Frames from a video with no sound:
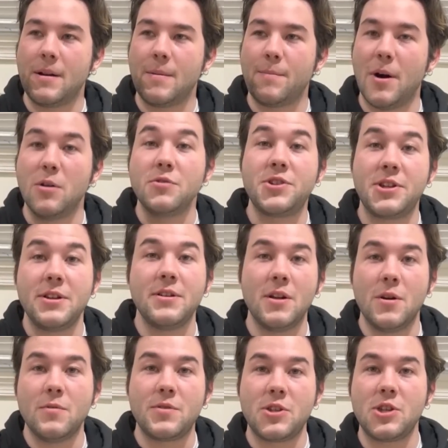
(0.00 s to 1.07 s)
Post-it
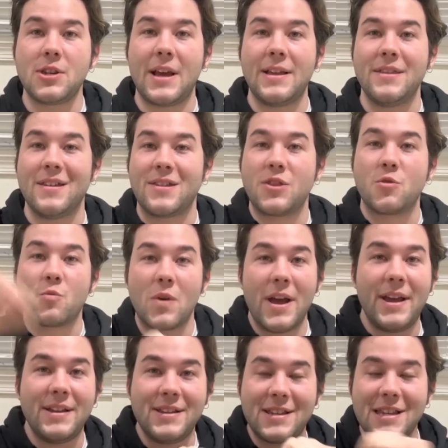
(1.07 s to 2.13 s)
notes and the
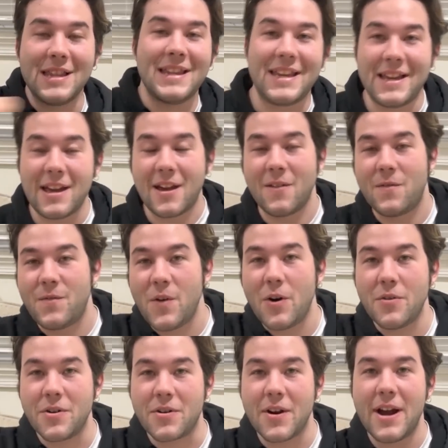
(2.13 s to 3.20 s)
threads linking
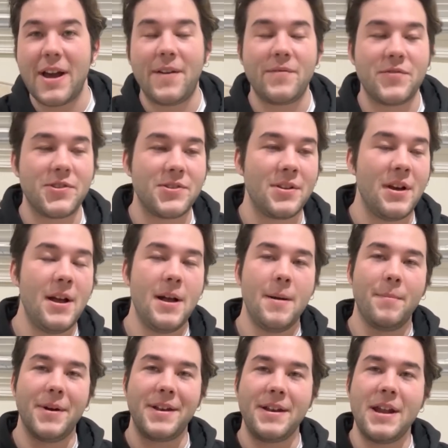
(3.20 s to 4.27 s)
photographs.
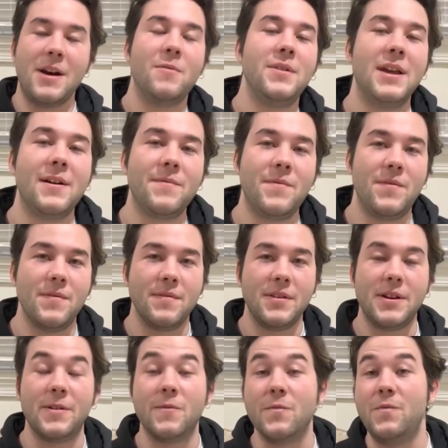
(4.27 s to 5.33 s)
But now we have,
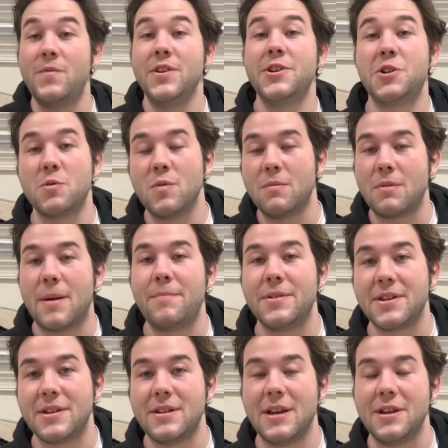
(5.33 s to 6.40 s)
you know, visual
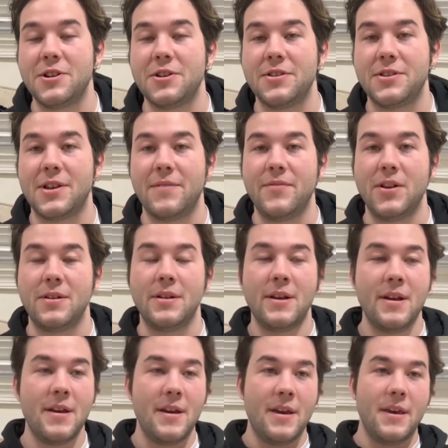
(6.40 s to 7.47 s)
representations of it
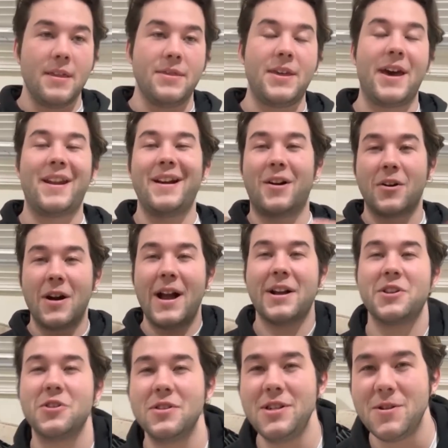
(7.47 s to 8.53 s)
that are
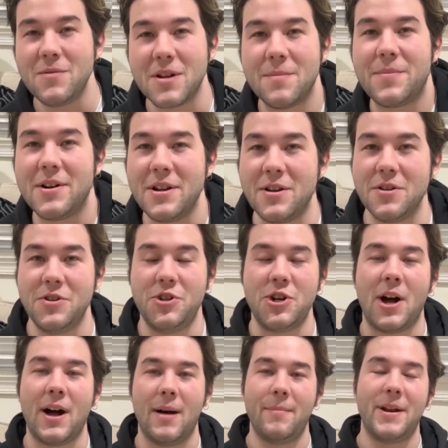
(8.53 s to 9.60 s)
actually doing a pretty good
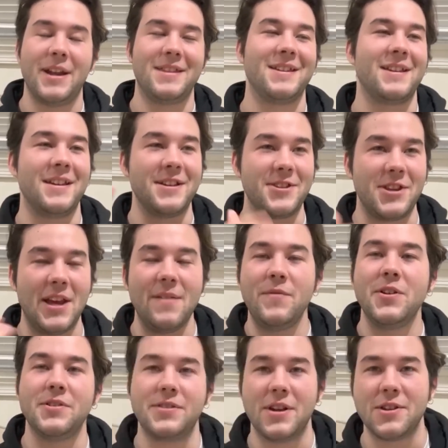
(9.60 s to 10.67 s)
job. And I think
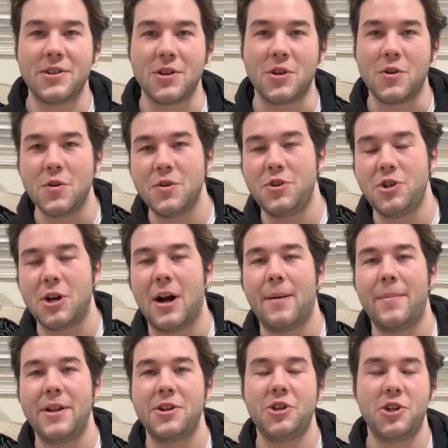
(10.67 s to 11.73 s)
Xavier does a good
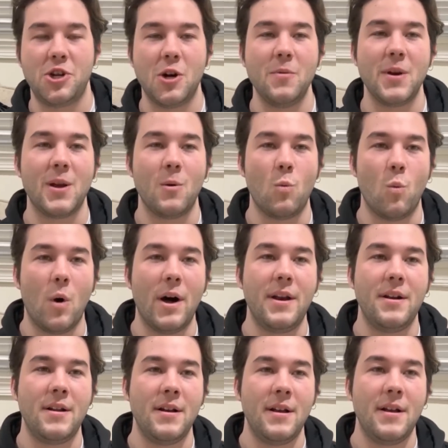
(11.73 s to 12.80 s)
job at showing what